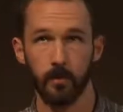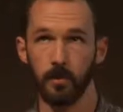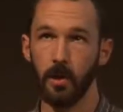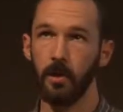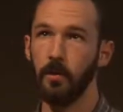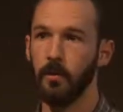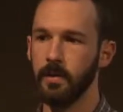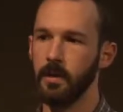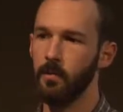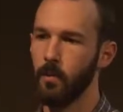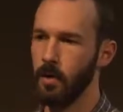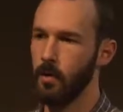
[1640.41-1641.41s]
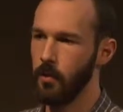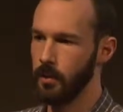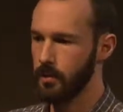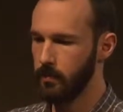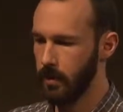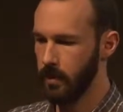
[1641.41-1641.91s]
during Grizzly, we're going
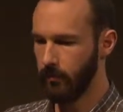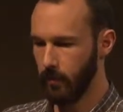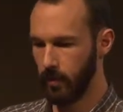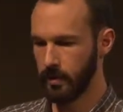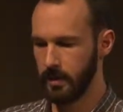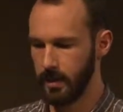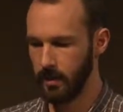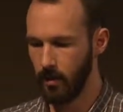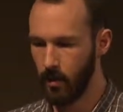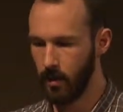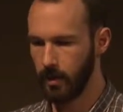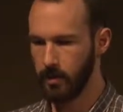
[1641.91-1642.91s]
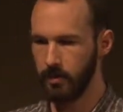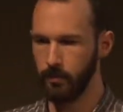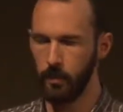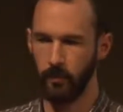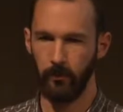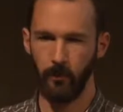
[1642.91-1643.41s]
to be focusing on
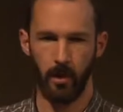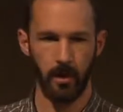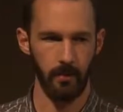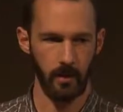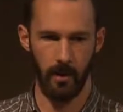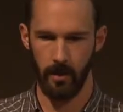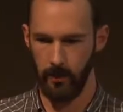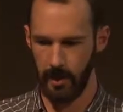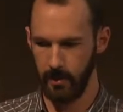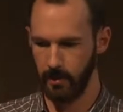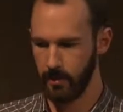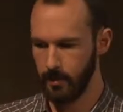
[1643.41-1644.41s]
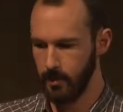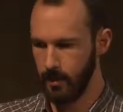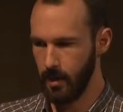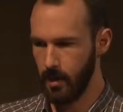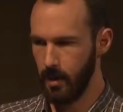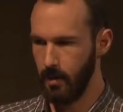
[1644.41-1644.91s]
boot from volumes quite a bit.
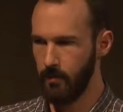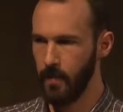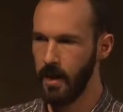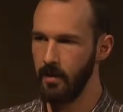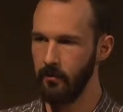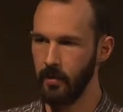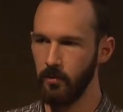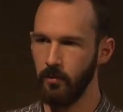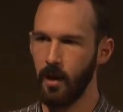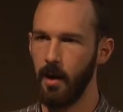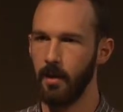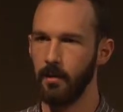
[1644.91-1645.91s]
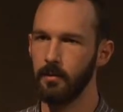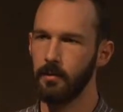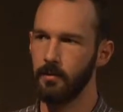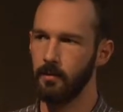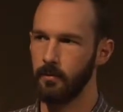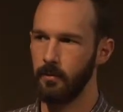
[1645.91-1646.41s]
Um, if you've got
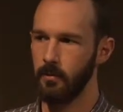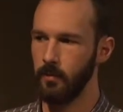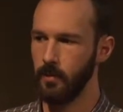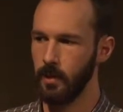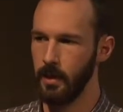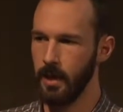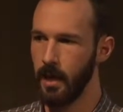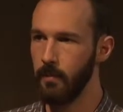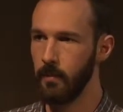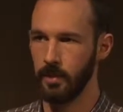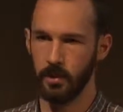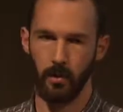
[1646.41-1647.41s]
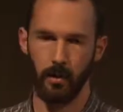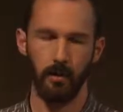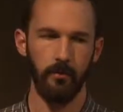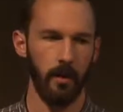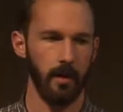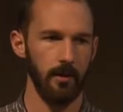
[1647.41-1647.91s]
an image stored on a
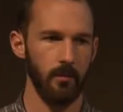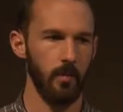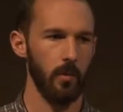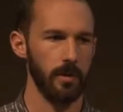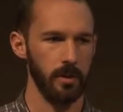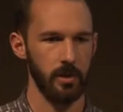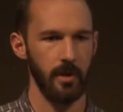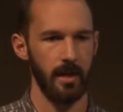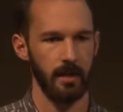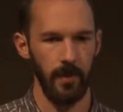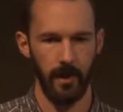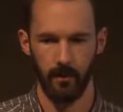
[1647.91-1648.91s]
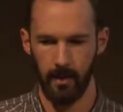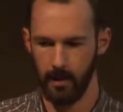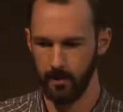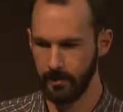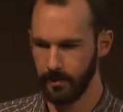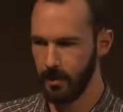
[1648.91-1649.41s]
volume, which is tracked by
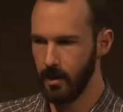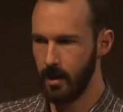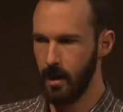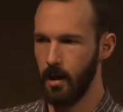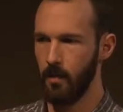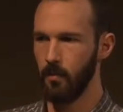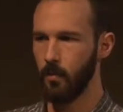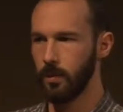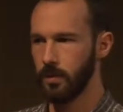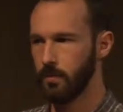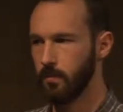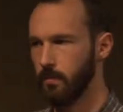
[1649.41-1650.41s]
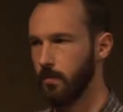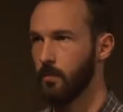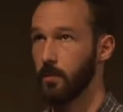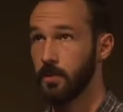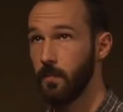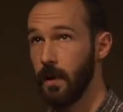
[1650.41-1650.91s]
Glance, uh, which,
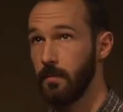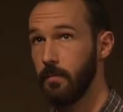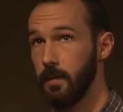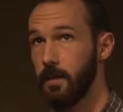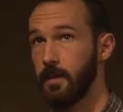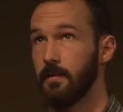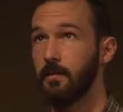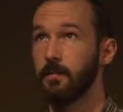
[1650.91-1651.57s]
which might be,